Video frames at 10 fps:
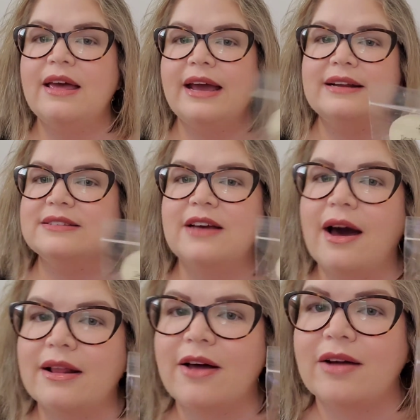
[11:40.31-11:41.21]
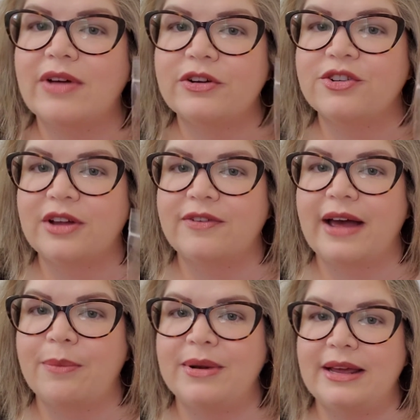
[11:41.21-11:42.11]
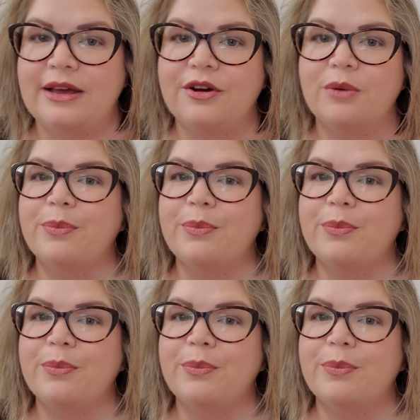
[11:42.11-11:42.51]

and it's got a lot of other stuff happening here.